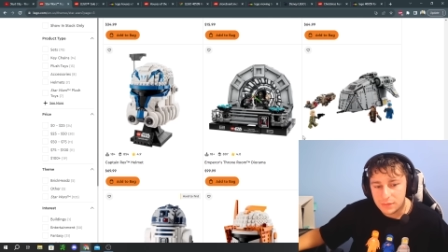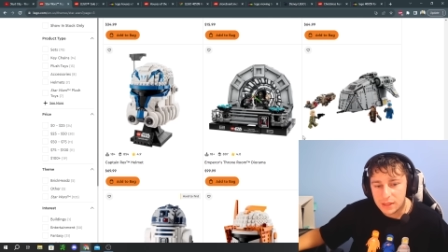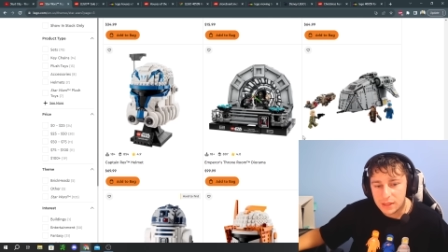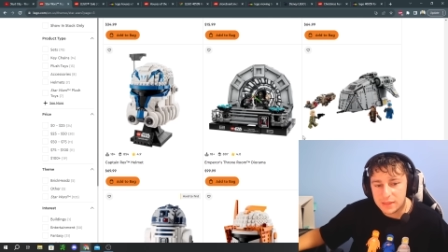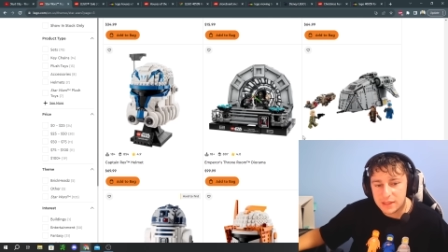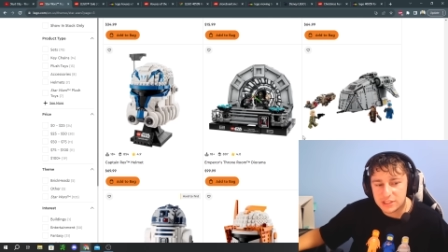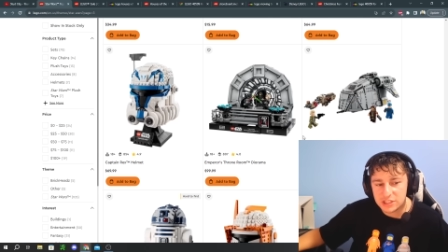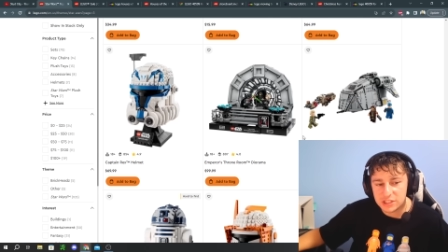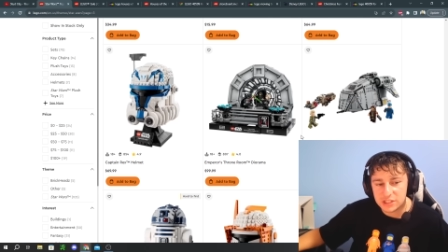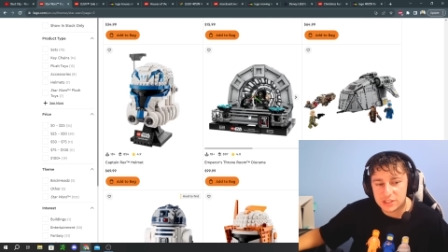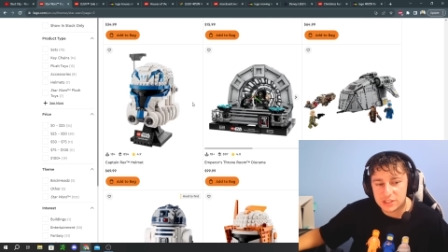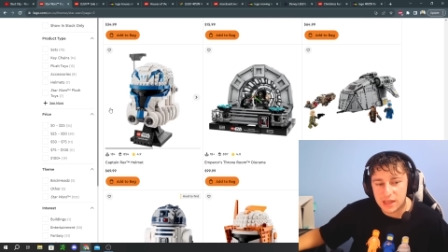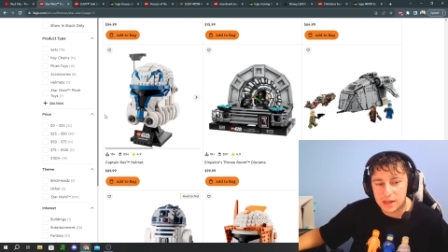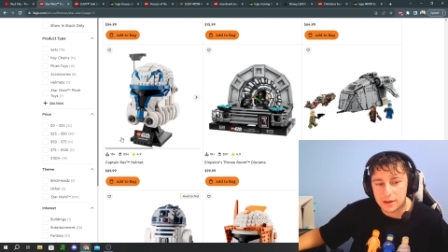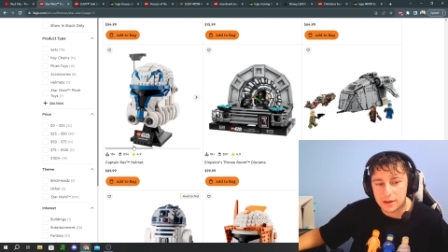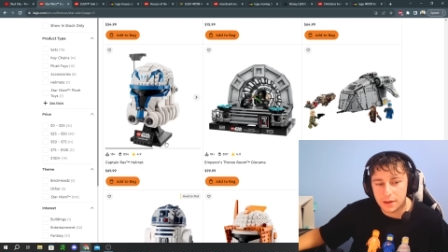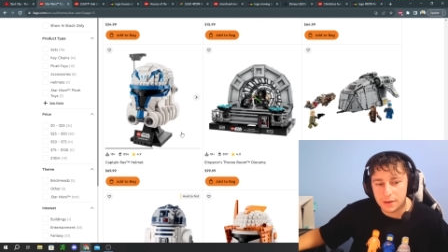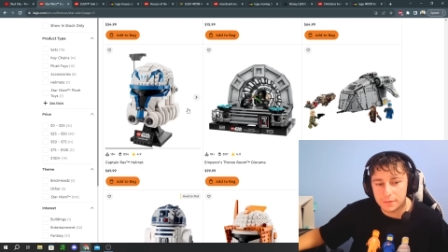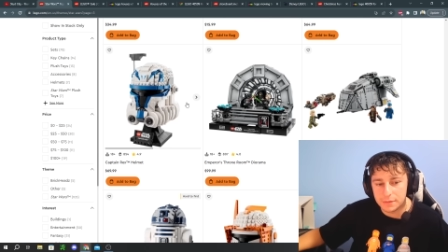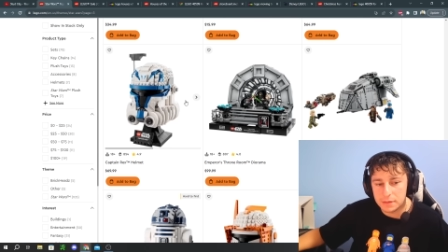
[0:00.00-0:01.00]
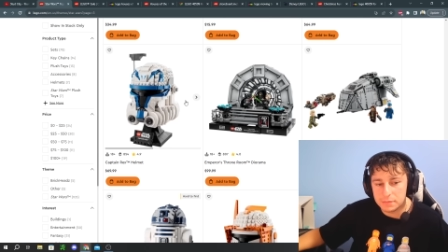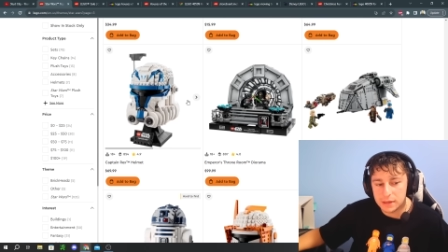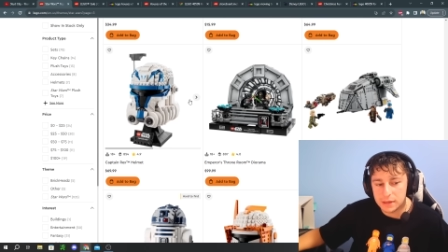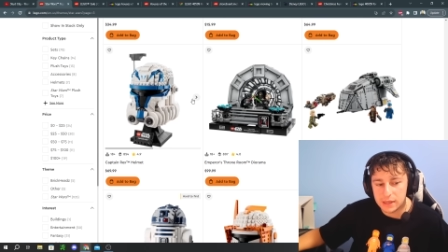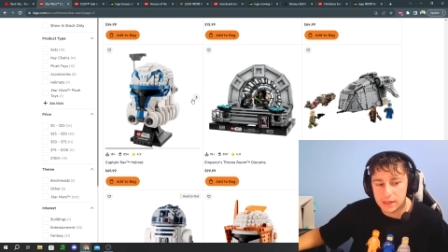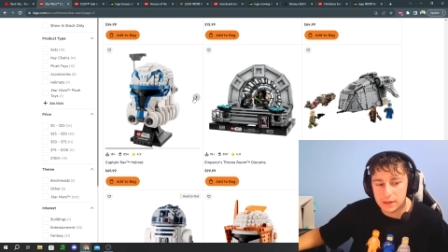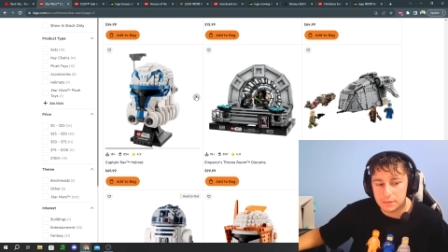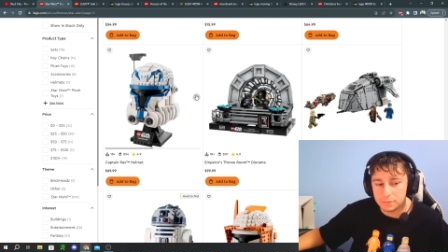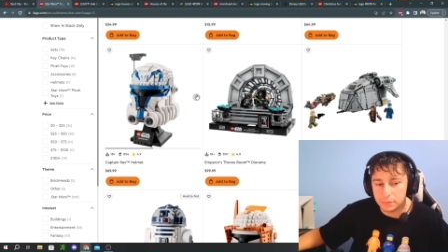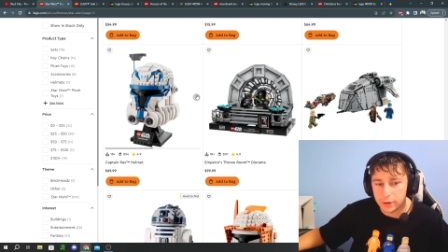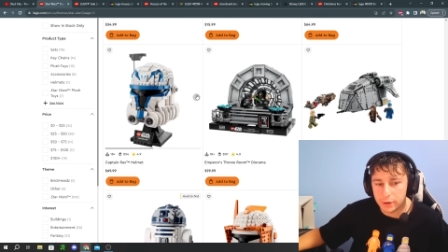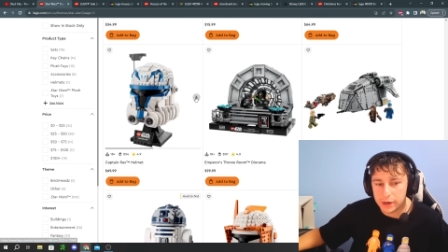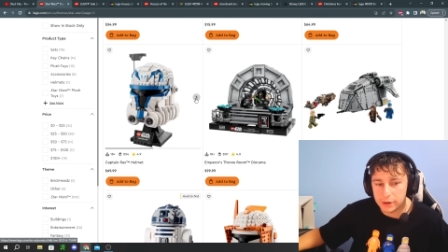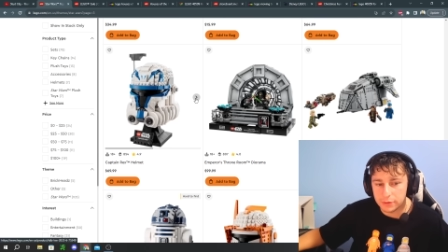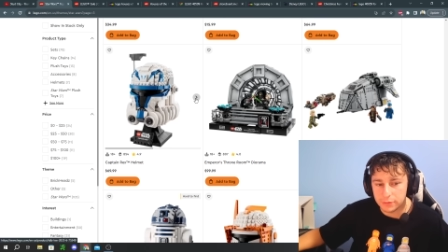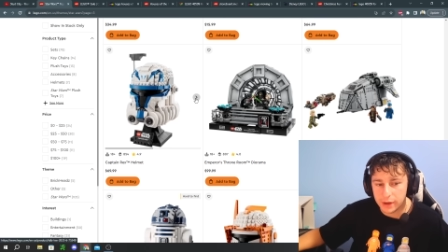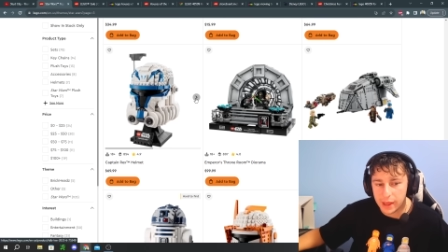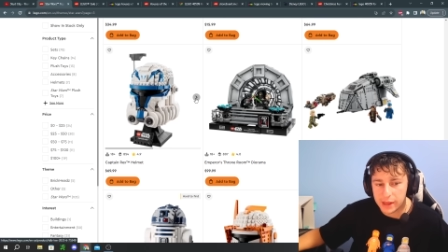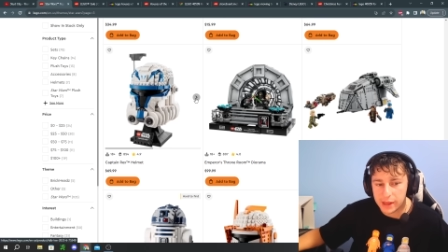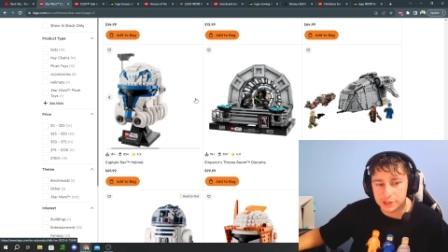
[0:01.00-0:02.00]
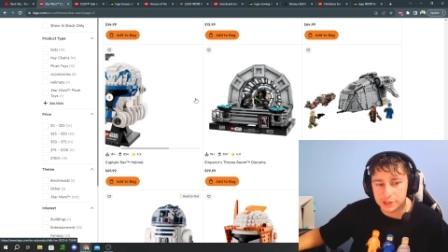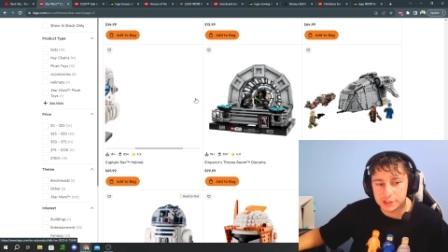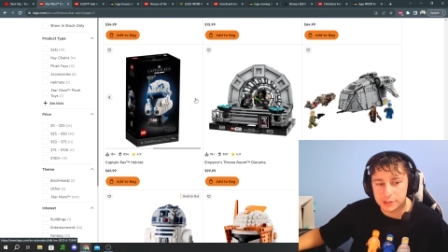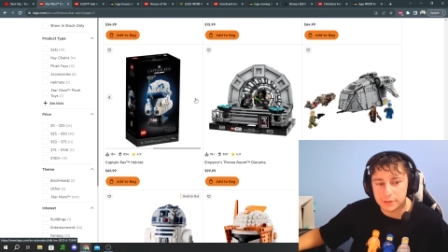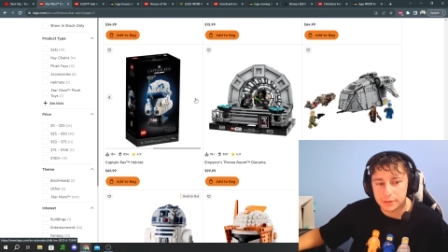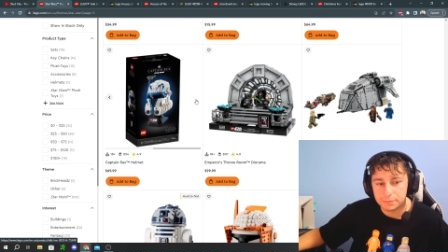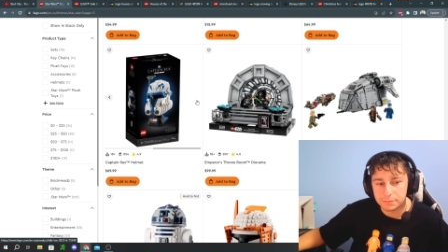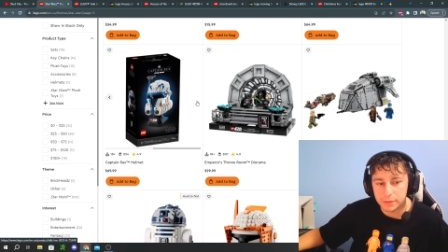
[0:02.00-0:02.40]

that's just kind of immediate brain reaction.